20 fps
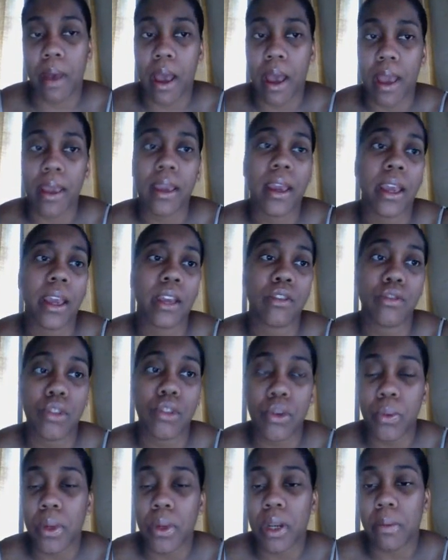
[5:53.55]
by, and you
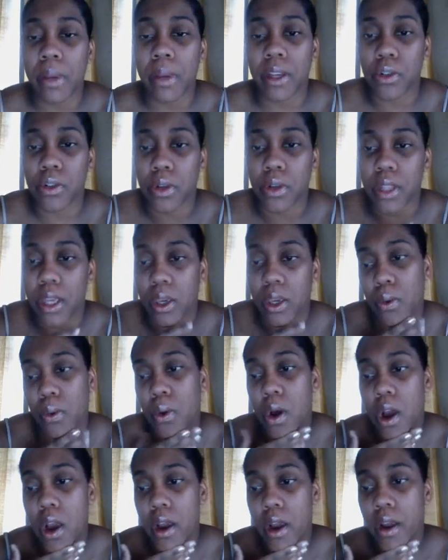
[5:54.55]
do want to make sure that
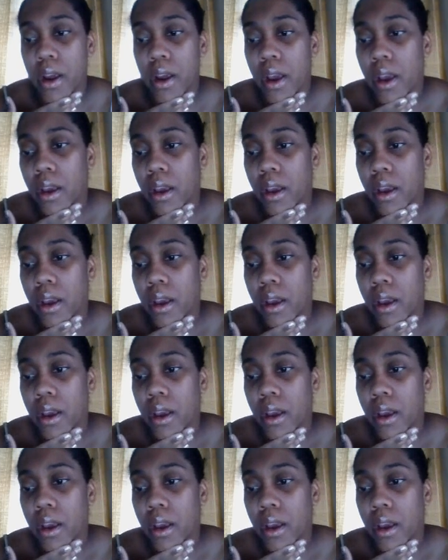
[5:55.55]
you are,